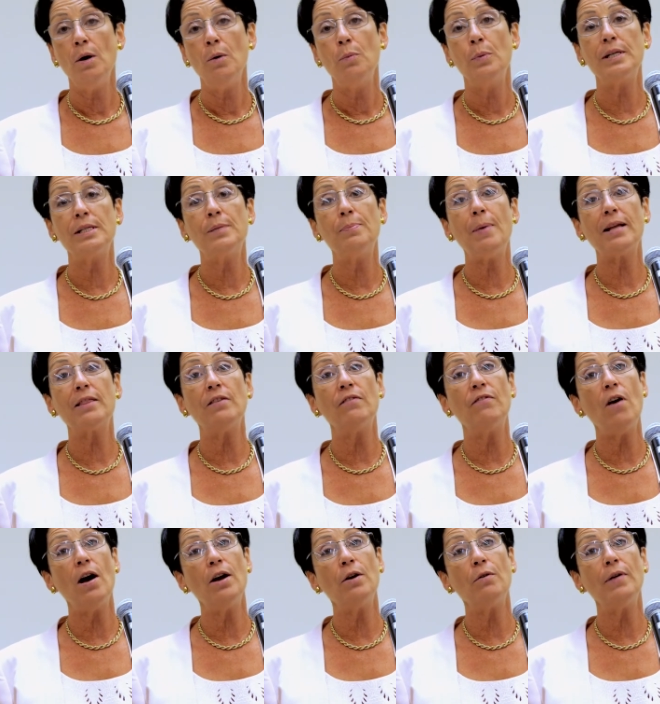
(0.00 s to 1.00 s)
We expect the
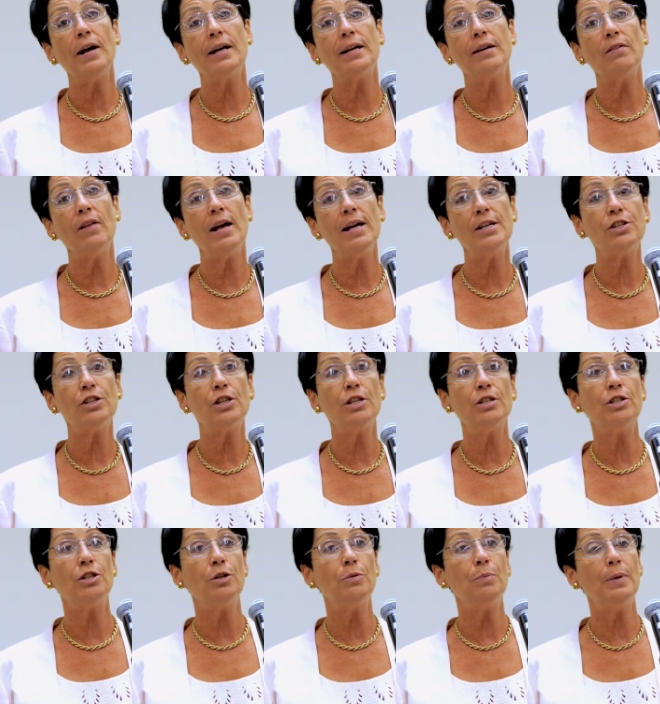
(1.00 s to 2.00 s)
final
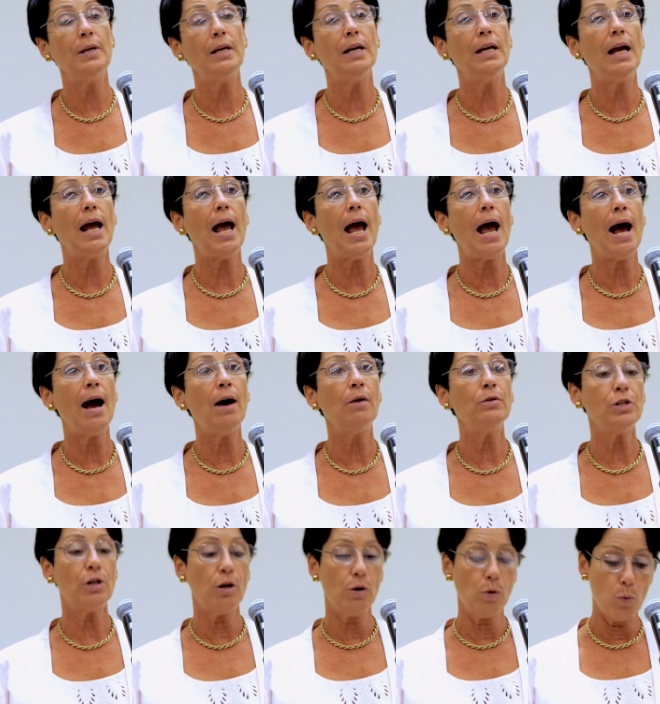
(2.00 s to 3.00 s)
regulation to be
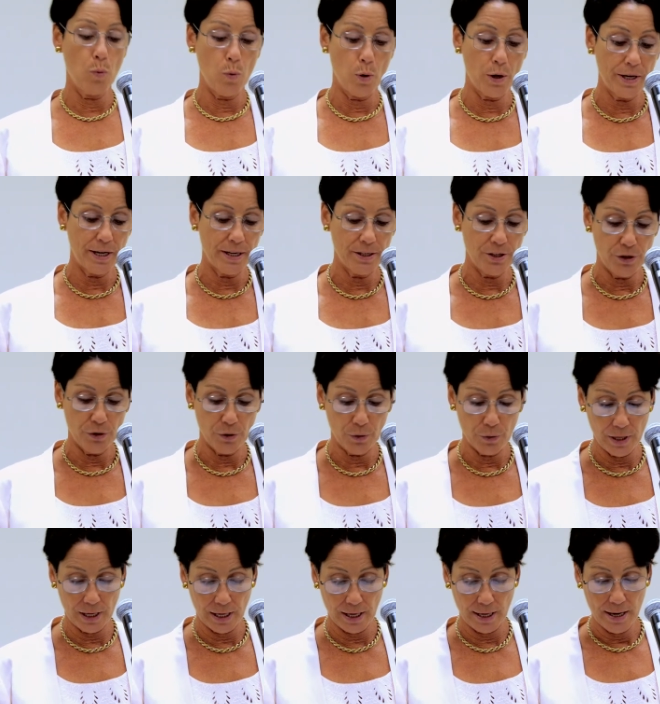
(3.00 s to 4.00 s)
out according to
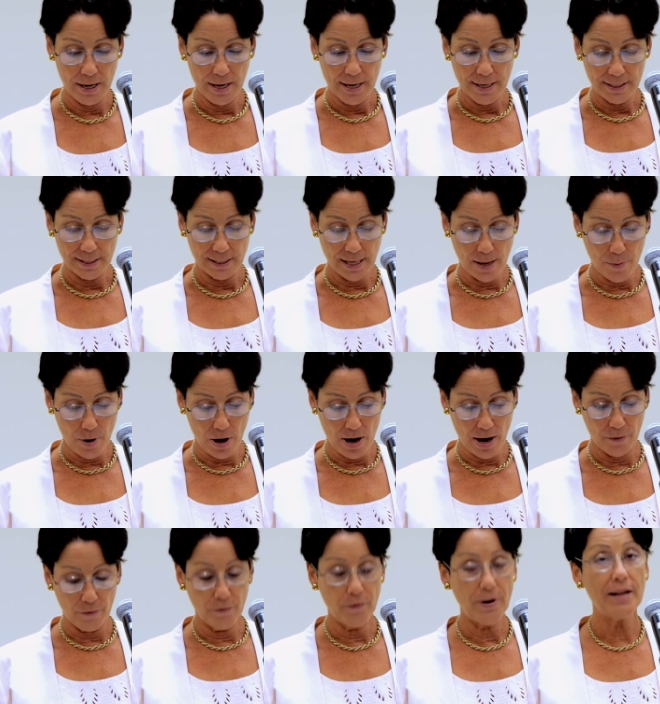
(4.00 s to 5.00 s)
the
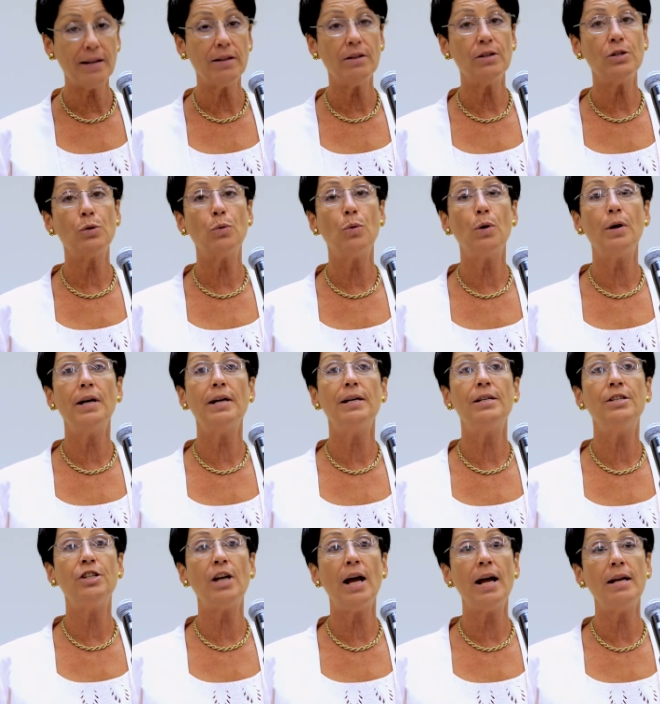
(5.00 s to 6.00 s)
semi-regulatory
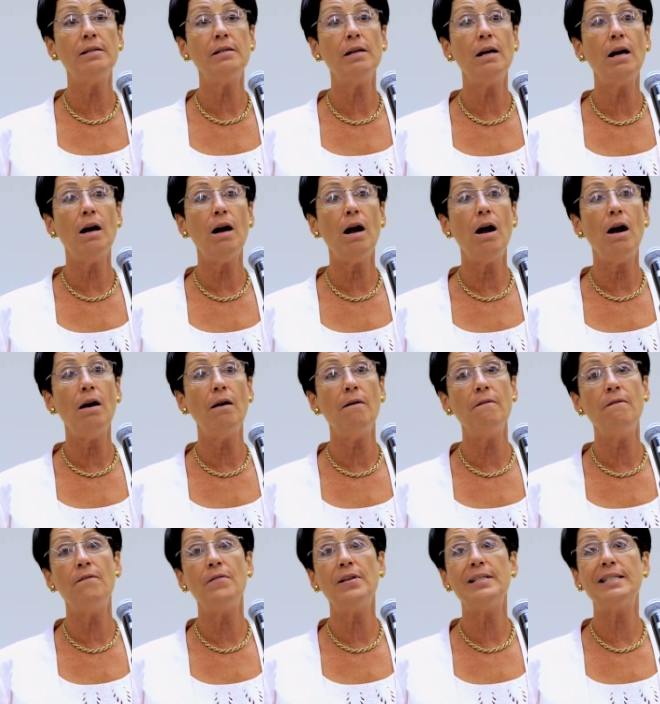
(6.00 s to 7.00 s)
agenda
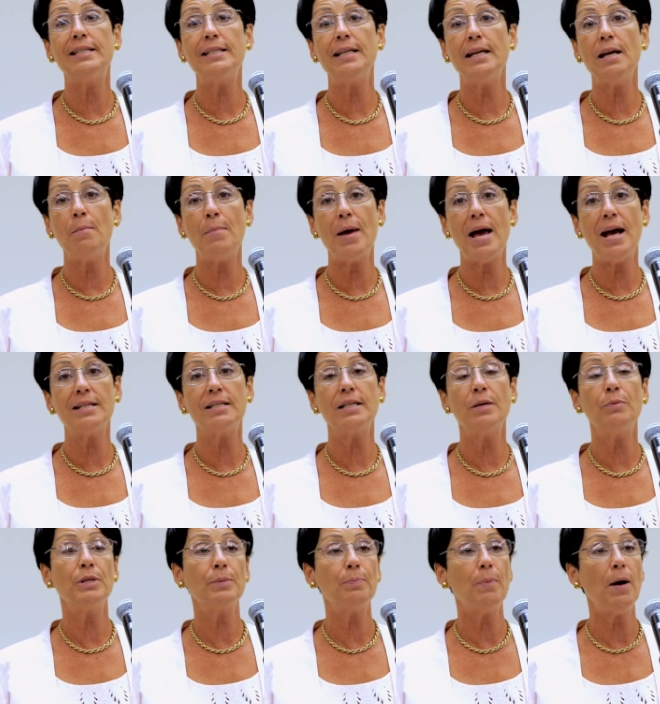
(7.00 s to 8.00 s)
of CMS
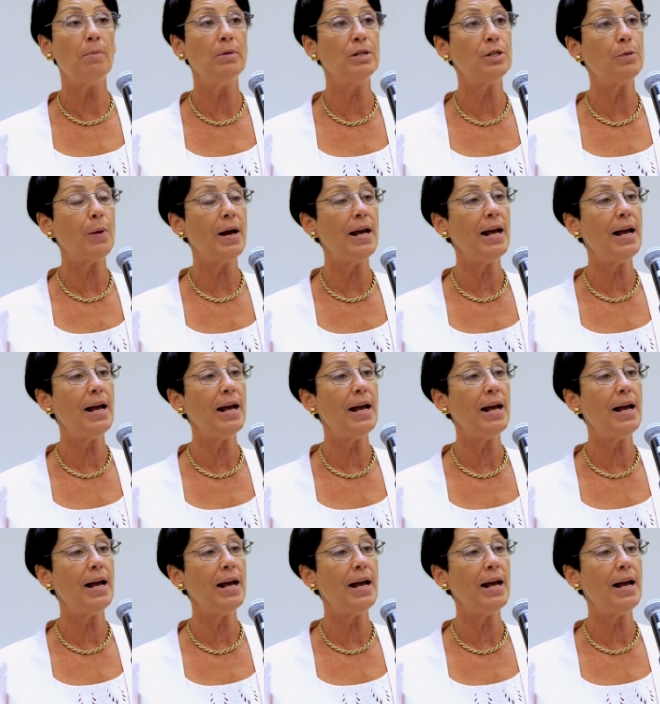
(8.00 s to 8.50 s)
that was published by